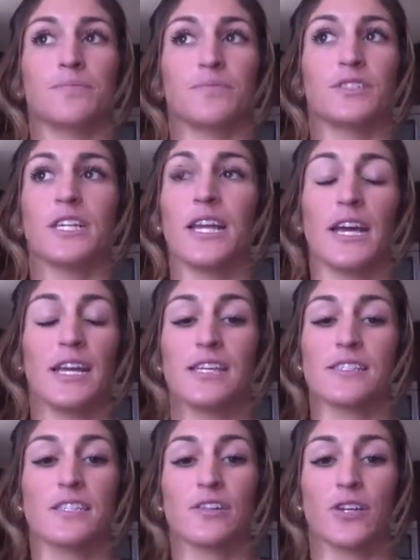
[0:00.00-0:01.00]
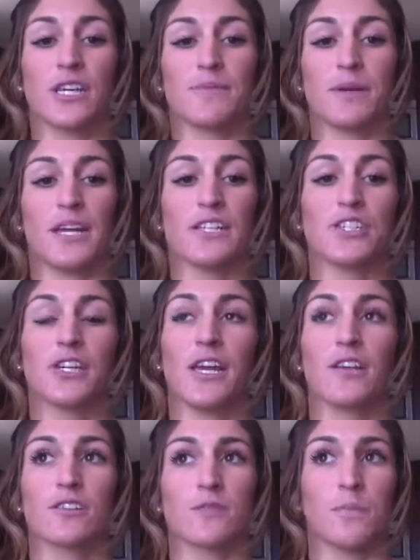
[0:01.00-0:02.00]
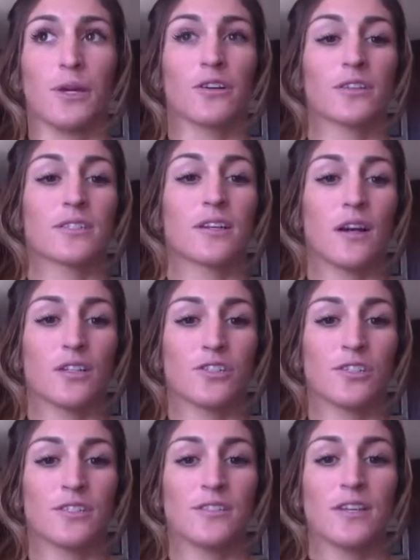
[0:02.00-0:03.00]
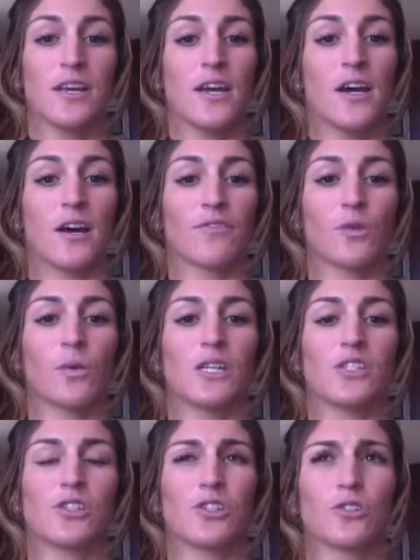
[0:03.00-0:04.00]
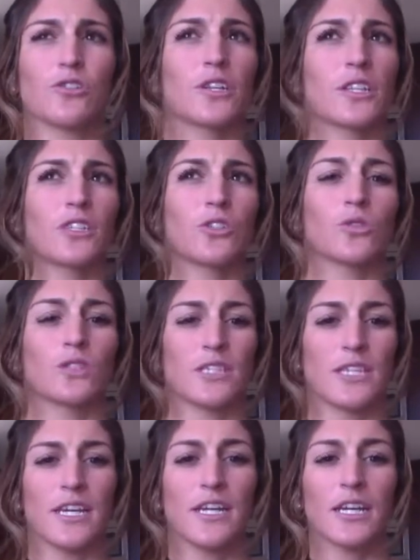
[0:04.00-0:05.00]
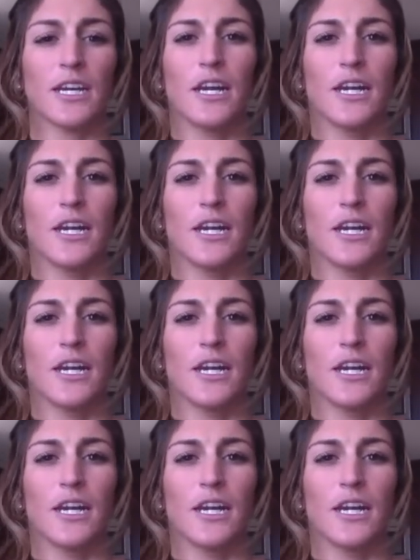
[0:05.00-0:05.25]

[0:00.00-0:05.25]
Today, his theory has made educators and parents conscious of the way children and adults think.